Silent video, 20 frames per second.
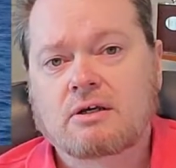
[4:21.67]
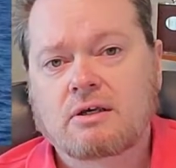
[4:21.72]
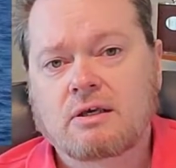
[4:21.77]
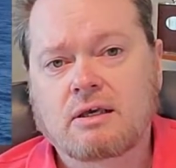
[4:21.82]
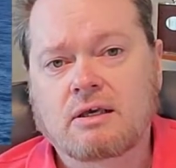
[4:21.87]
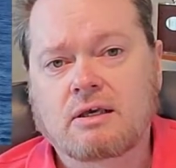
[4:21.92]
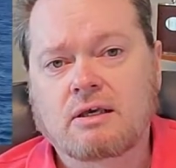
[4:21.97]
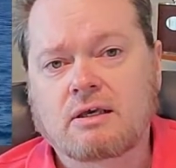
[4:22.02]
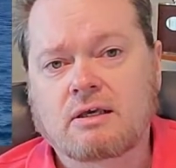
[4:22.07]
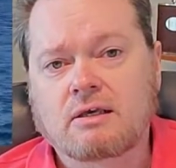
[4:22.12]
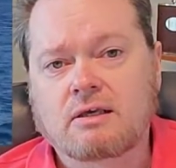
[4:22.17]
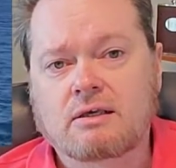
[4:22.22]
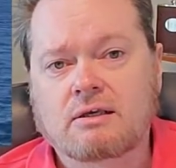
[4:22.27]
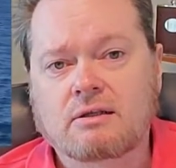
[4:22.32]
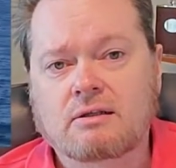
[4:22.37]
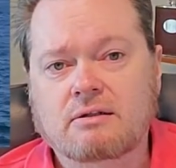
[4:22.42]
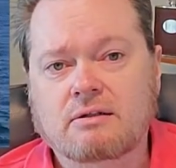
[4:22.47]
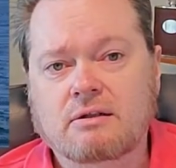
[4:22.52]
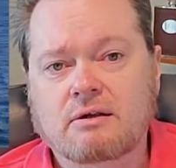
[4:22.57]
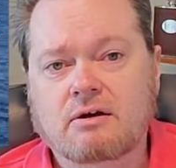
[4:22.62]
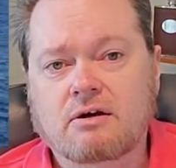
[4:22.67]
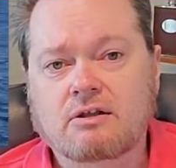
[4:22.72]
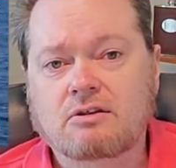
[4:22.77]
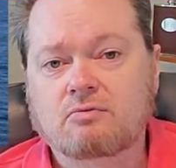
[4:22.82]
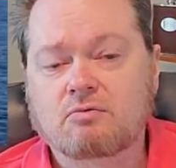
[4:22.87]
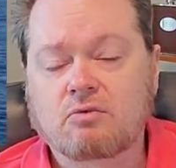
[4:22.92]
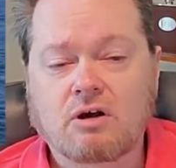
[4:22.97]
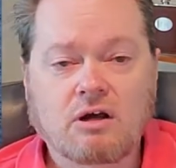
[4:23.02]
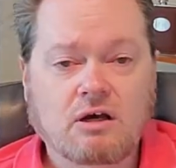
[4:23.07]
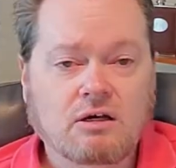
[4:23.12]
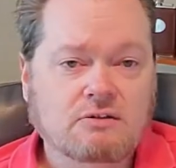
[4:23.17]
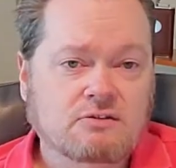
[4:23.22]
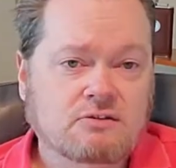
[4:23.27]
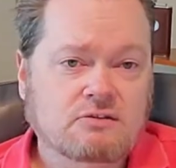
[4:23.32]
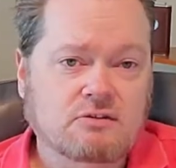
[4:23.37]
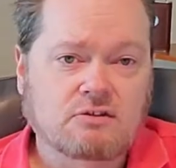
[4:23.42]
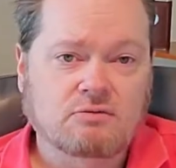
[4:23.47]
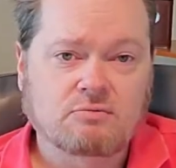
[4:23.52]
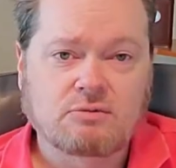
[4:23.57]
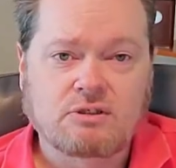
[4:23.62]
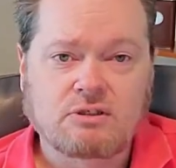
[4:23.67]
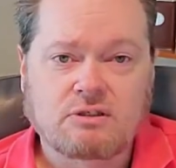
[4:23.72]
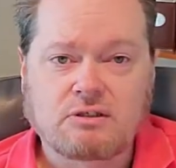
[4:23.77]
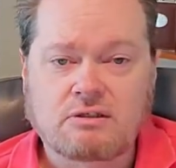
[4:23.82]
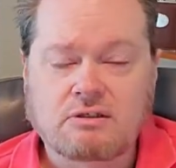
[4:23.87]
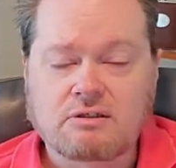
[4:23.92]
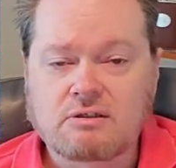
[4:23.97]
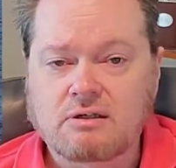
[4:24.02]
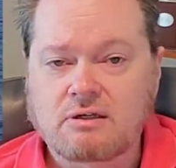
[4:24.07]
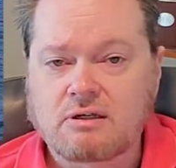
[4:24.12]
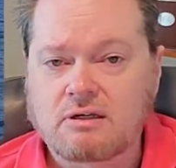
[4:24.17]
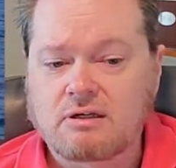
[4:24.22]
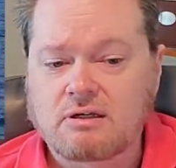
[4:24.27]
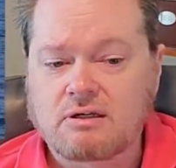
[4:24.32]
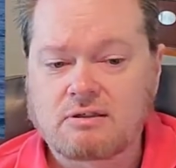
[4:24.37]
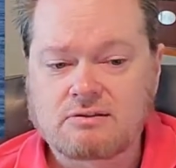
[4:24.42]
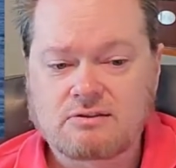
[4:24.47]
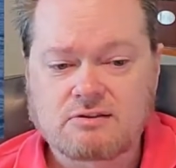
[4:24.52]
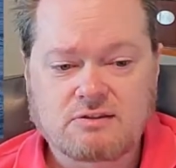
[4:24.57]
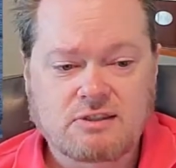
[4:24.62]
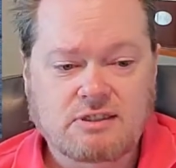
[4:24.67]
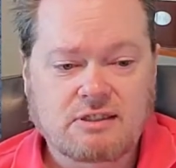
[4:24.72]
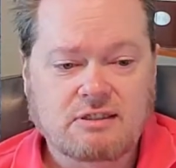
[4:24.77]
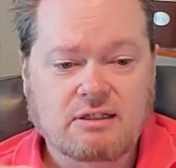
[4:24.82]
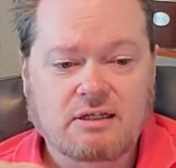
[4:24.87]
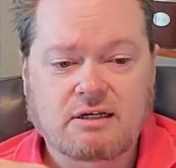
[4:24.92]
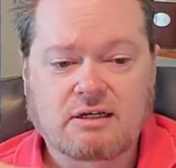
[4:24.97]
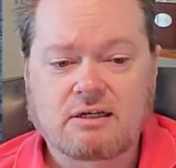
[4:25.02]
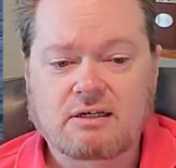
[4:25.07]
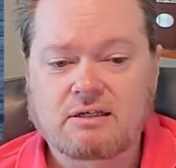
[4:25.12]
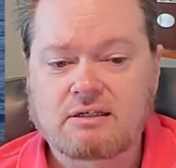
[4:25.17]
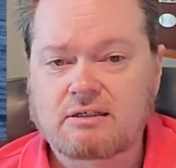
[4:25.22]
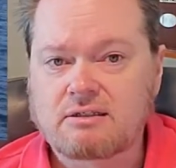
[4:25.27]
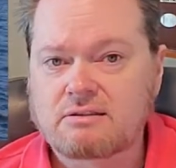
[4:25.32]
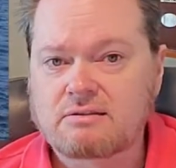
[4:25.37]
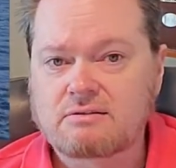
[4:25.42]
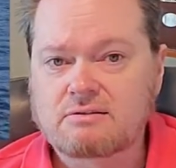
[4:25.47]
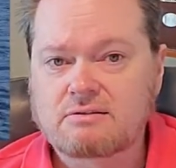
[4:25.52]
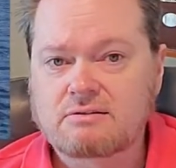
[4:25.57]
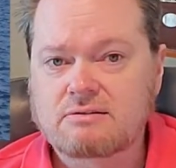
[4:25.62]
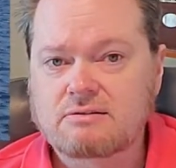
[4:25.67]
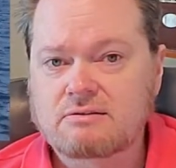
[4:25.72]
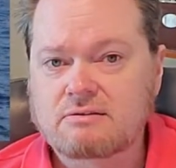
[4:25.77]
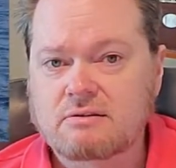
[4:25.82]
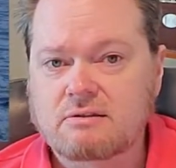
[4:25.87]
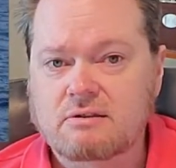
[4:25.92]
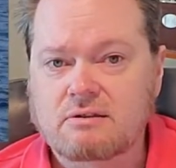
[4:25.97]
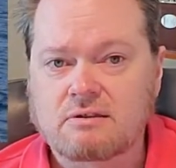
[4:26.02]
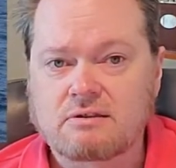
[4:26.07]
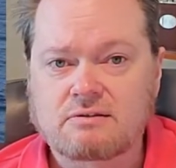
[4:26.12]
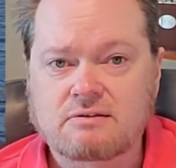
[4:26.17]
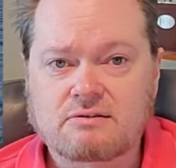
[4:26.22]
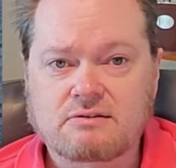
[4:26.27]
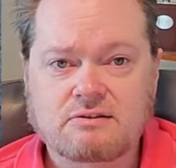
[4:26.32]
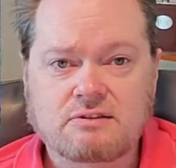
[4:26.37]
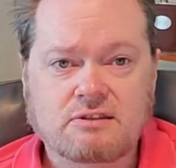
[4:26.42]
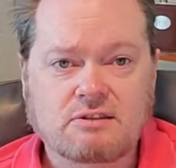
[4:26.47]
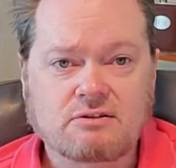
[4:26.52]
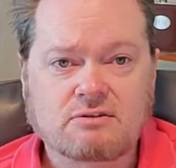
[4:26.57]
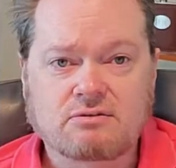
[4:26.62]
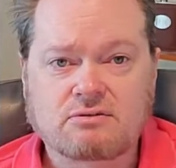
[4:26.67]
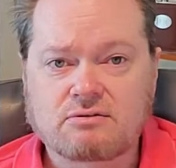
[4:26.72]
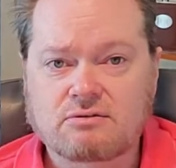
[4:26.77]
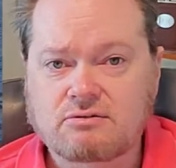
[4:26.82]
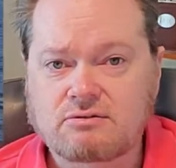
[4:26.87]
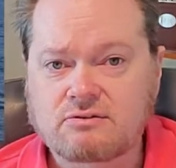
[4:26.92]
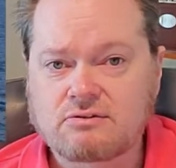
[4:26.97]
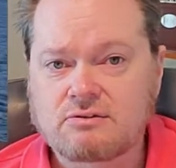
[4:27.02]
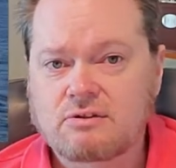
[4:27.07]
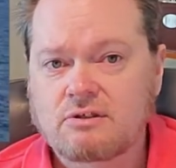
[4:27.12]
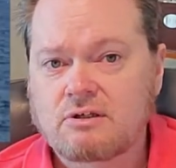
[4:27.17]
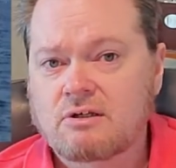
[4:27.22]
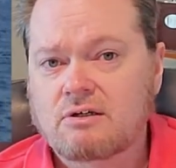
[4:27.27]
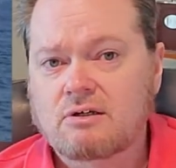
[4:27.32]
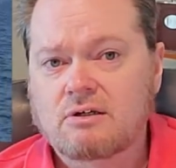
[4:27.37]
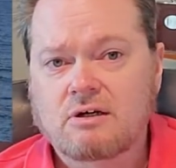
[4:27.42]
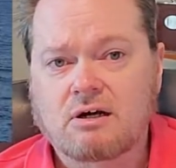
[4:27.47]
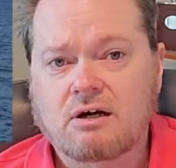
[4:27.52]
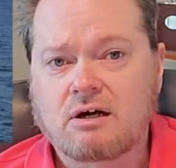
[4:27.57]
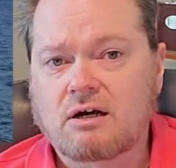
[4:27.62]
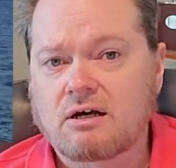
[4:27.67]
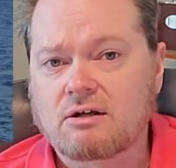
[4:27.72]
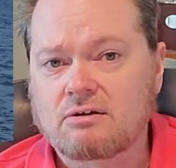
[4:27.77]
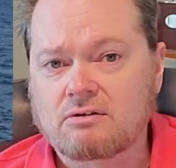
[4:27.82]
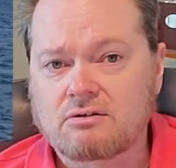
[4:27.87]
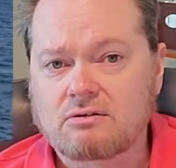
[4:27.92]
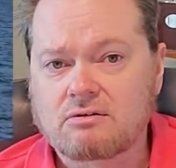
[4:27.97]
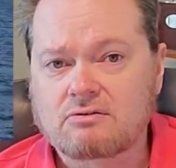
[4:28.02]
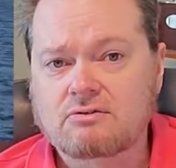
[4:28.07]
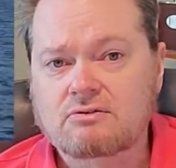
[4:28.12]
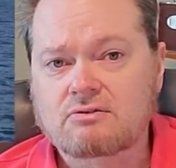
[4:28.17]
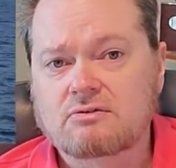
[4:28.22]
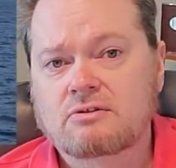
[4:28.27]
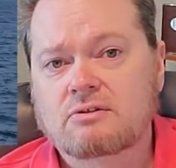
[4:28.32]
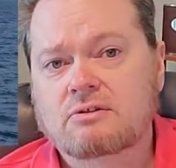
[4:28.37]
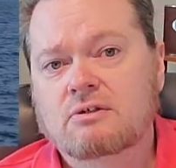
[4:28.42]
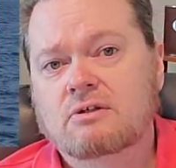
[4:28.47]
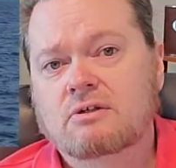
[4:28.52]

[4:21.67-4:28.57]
And on the rocks there'll be sea lions, seals, otters,